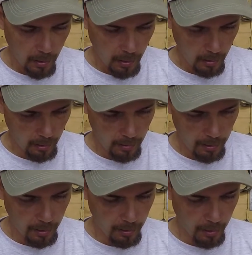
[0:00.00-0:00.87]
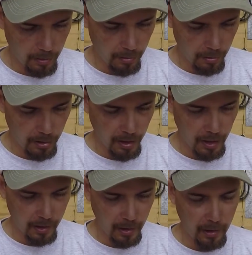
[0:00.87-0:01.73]
These are the
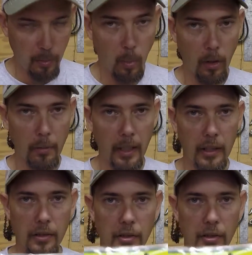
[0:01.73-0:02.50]
6-inch watermelon